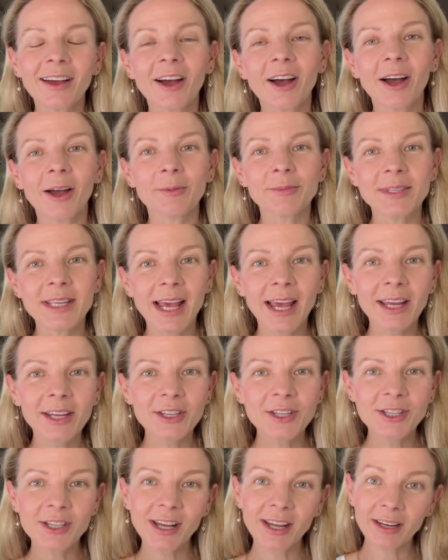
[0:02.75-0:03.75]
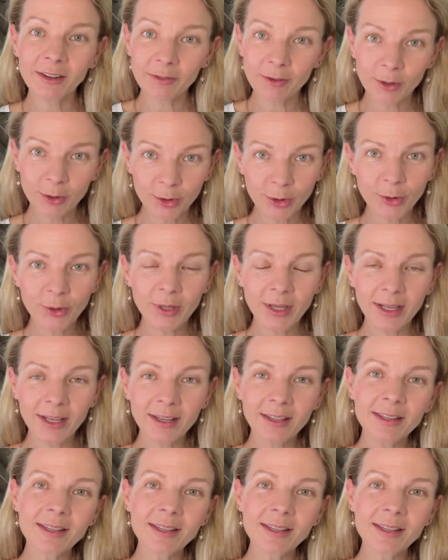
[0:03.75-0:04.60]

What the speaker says: I'm Tash, and if you're new here,